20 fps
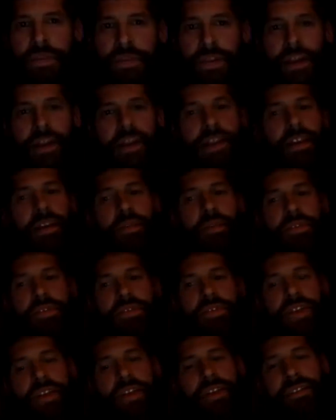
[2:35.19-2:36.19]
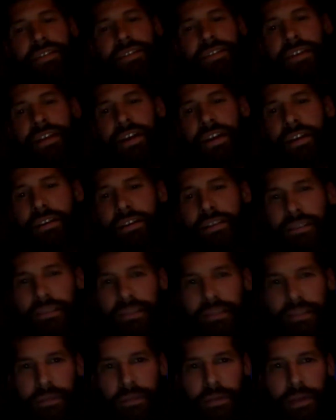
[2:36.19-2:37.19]
uh, it was second to none
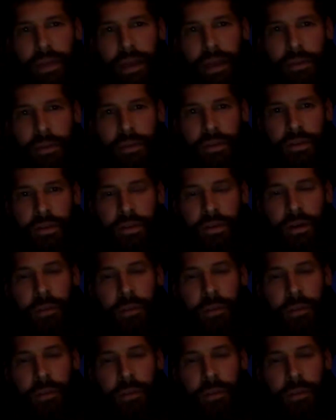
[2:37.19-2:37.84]
to be able to go